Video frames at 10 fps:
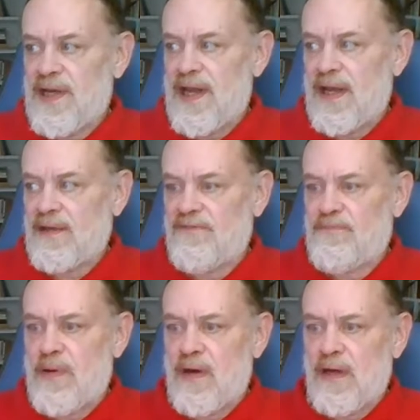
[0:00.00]
an act of
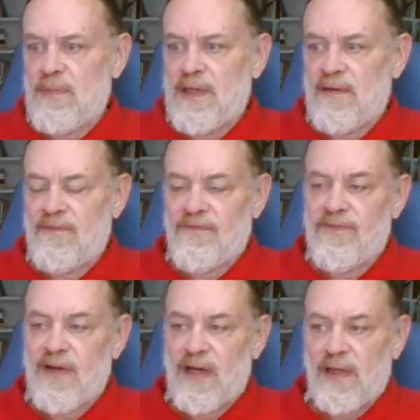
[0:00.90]
parliament,
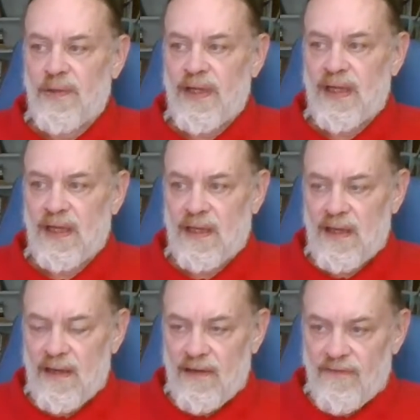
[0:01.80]
volleying,
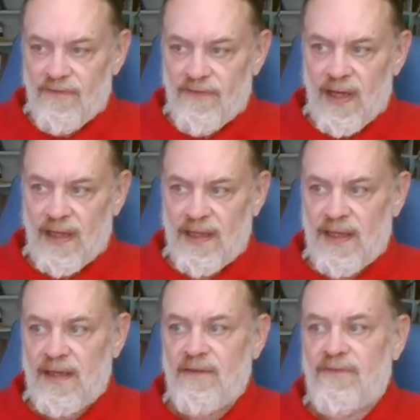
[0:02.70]

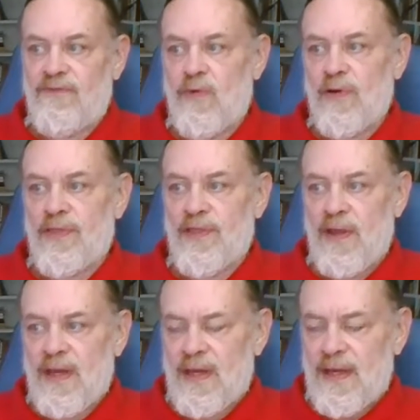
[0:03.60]
volleying forth
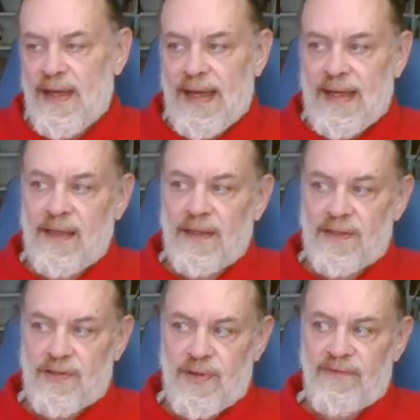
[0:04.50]

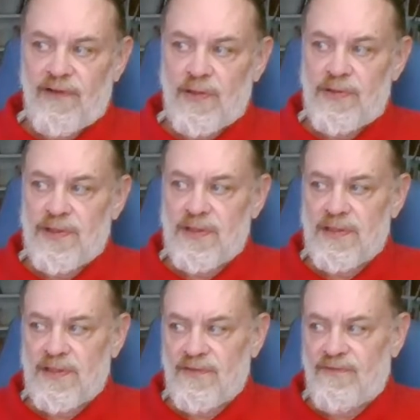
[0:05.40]
endless
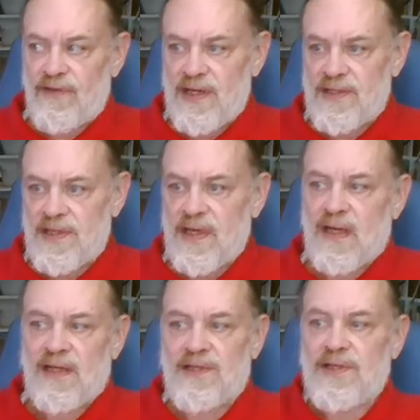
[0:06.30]
revolutions of
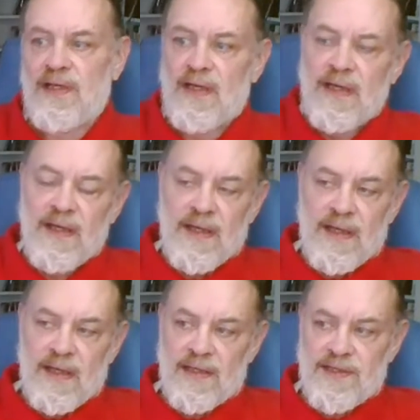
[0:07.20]
phraseology.
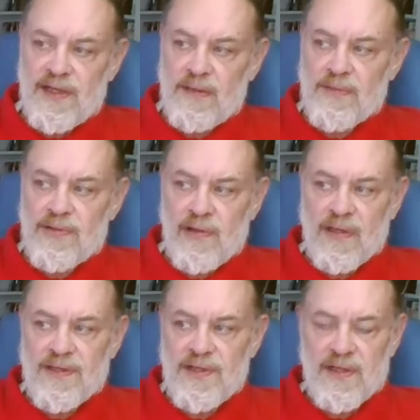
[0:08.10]
It seems to
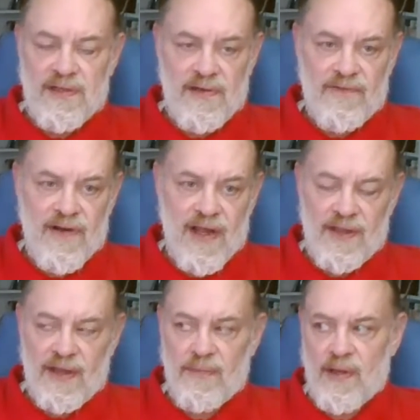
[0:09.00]
consist of
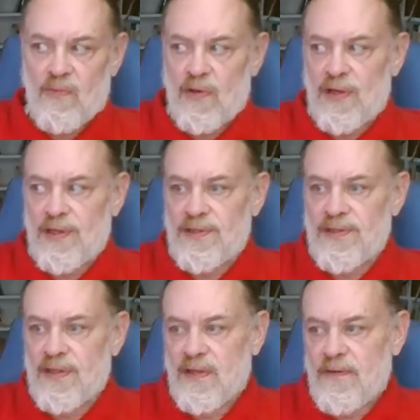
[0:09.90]
nothing but words.